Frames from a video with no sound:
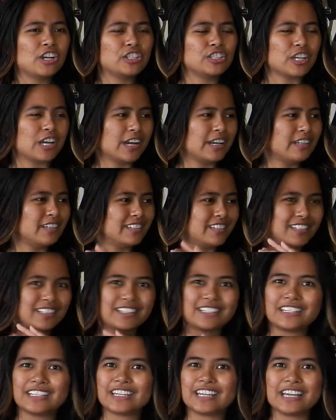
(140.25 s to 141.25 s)
trying to
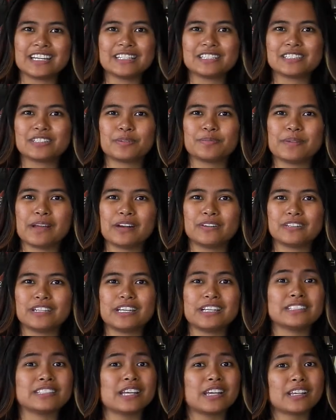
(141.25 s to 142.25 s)
get their
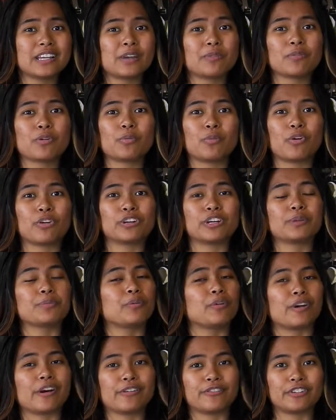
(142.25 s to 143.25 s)
bounties and get
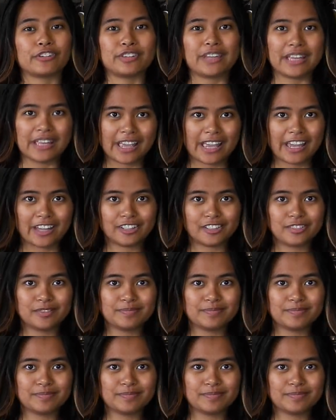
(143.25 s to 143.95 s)
rewarded wherever they can.